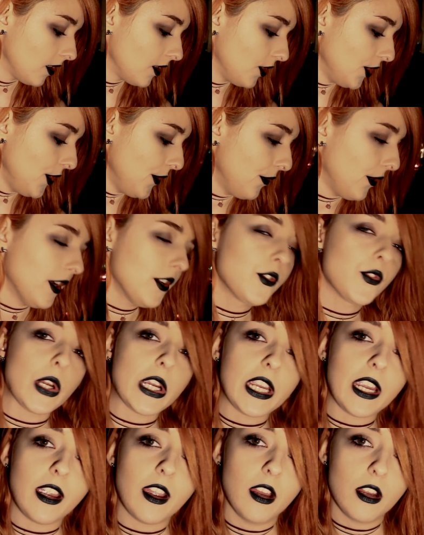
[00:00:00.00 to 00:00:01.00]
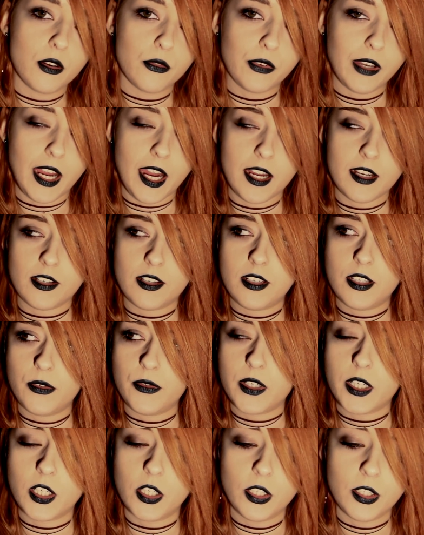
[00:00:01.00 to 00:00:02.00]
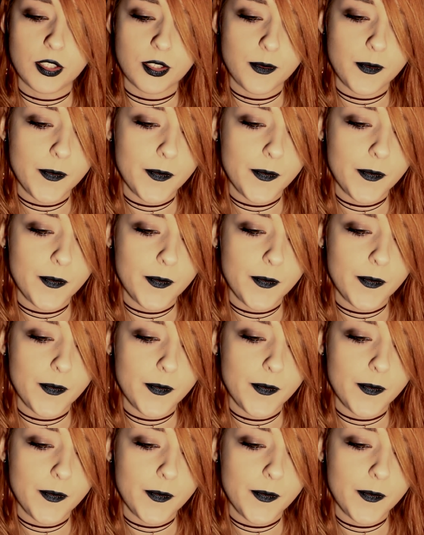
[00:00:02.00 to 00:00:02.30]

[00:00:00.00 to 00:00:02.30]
Do you find drinking out of cans difficult?